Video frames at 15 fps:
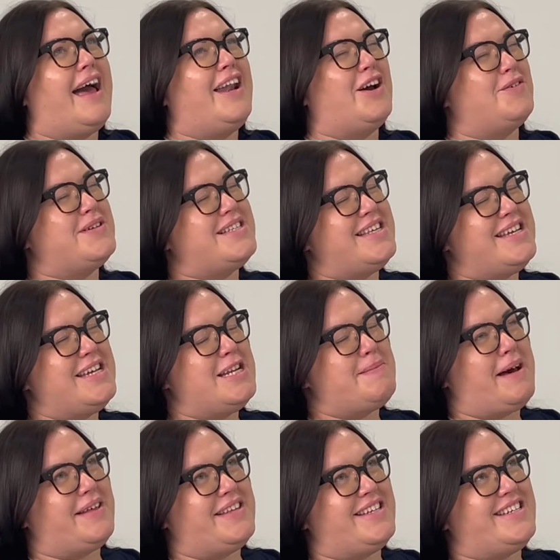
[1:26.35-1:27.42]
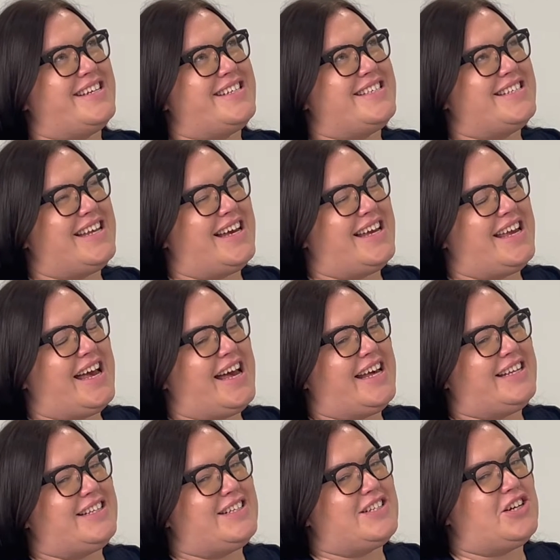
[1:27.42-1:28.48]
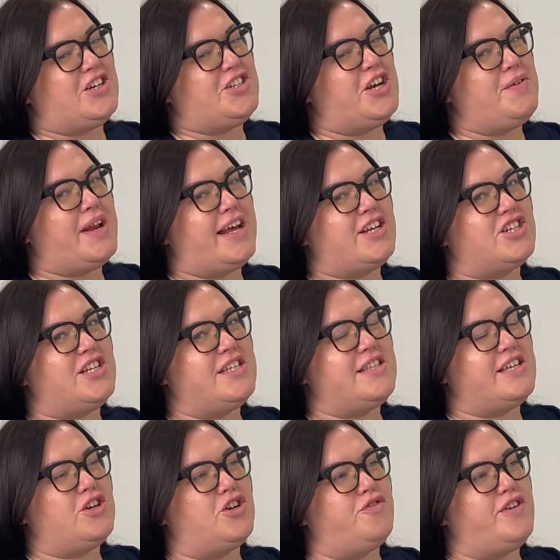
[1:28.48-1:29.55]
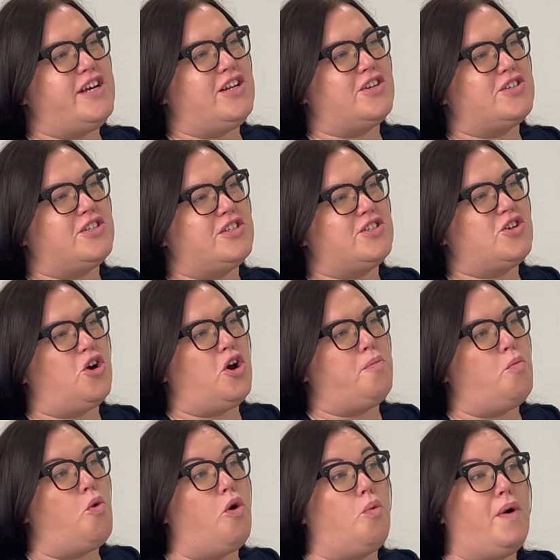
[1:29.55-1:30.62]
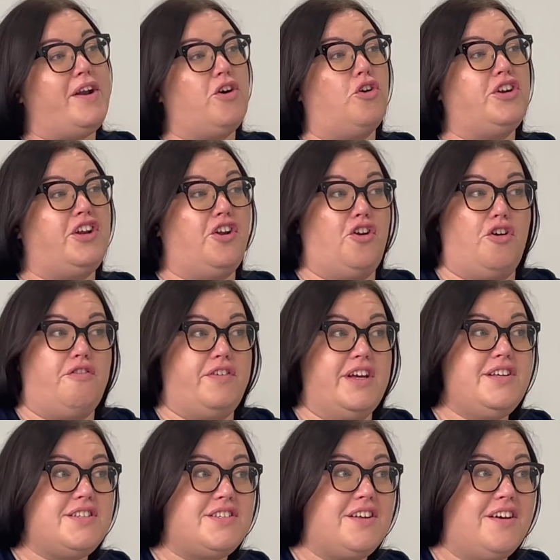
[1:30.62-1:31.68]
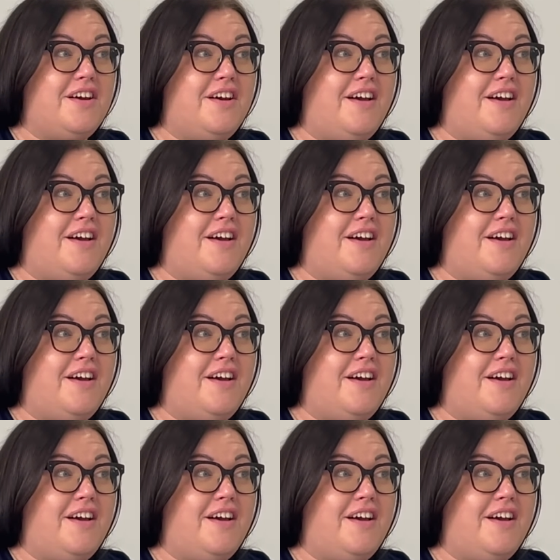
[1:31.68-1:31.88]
And I was thinking about this yesterday, and I don't actually think I realised at the time what went on in an office.